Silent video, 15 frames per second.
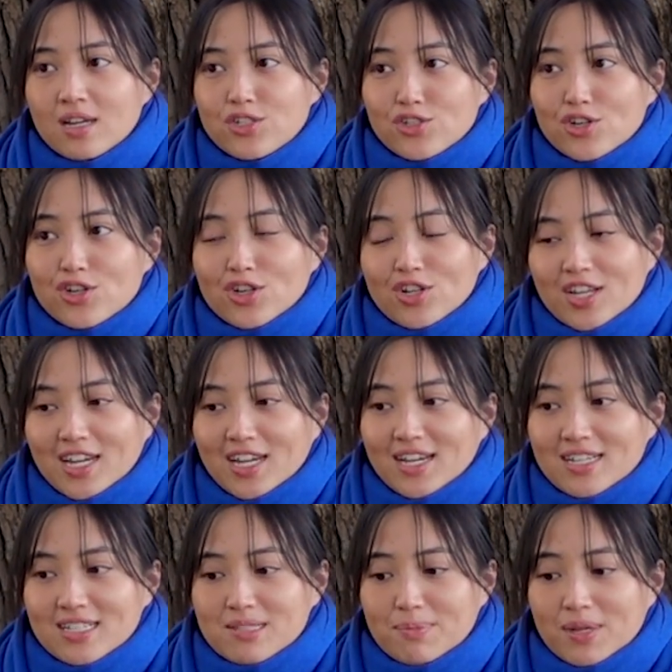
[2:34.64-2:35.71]
journaling
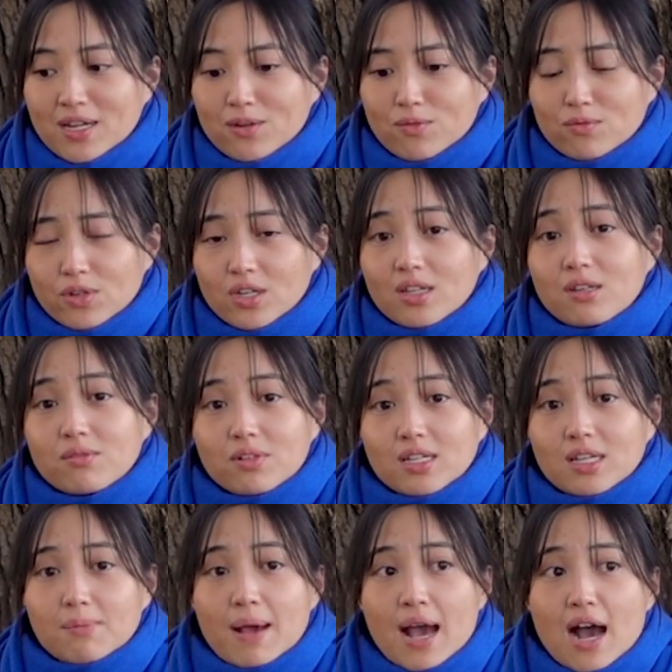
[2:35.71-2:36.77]
has been really,
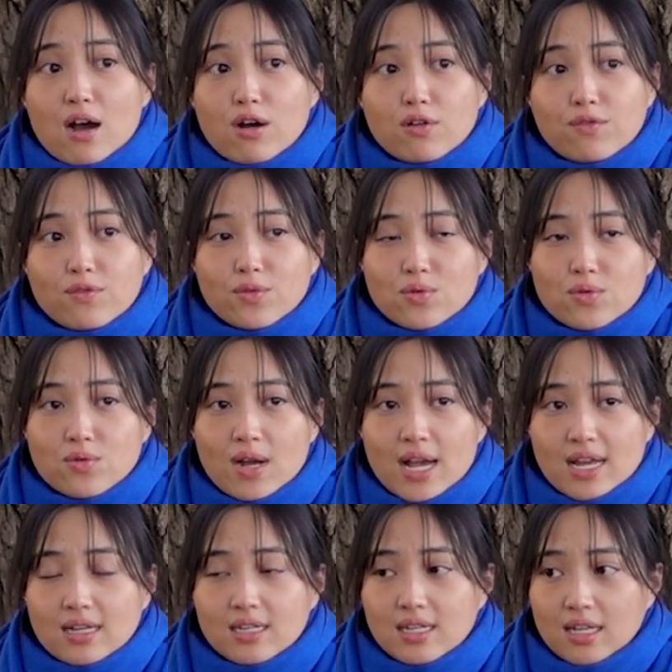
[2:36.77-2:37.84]
really powerful
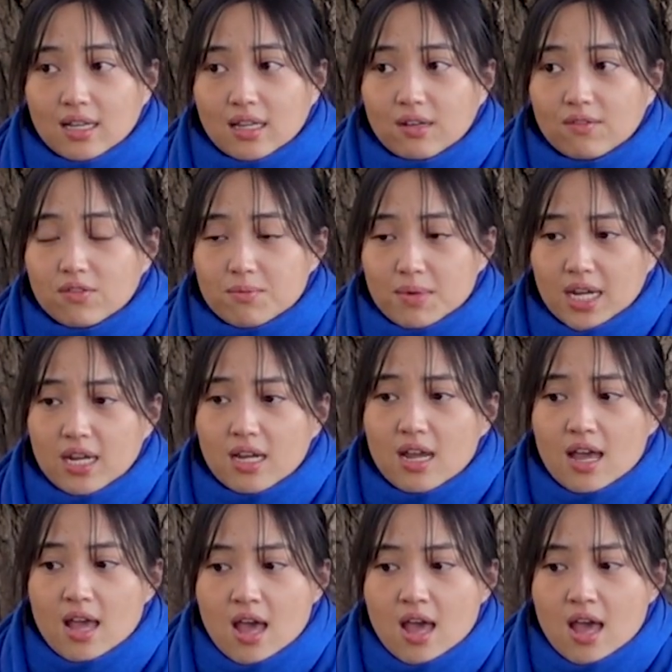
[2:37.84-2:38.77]
and healing for me.